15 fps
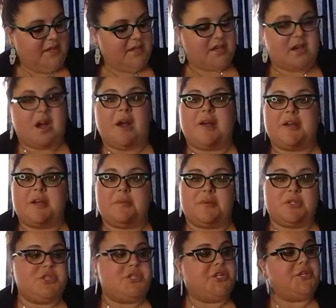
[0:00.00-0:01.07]
Card
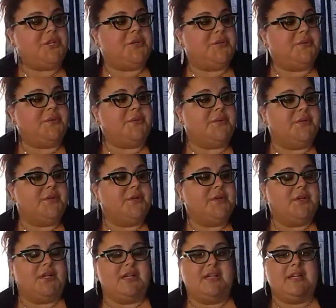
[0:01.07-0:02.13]
number 2
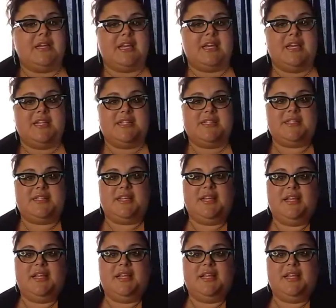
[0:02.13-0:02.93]
is